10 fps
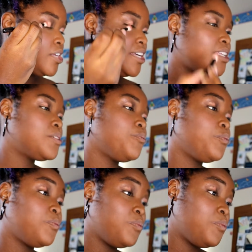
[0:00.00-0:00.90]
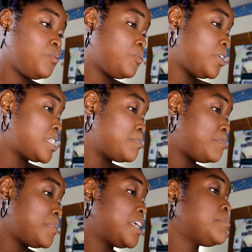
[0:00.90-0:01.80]
It was
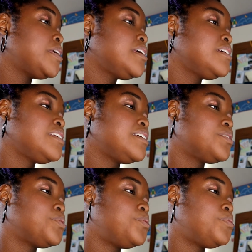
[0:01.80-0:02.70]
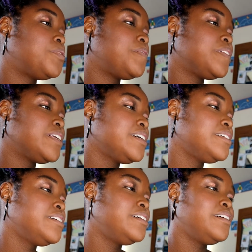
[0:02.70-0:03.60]
maybe the equivalent
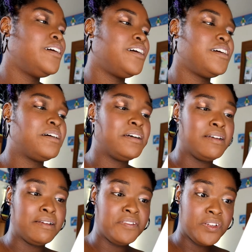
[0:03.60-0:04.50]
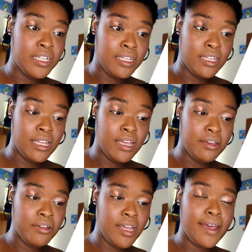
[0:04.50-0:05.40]
of
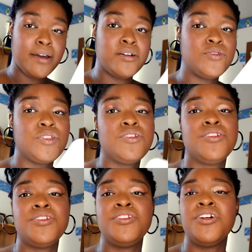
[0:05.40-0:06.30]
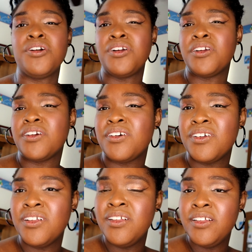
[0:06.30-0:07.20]
how dark
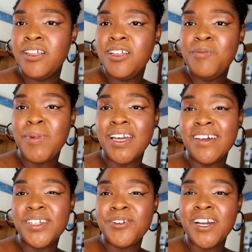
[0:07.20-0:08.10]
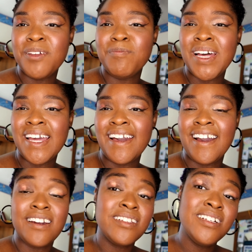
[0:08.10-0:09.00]
my under eye and my
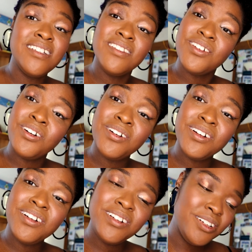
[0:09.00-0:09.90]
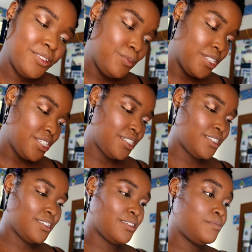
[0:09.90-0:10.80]
eyelids are, which
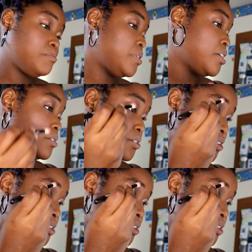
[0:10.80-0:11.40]
is beyond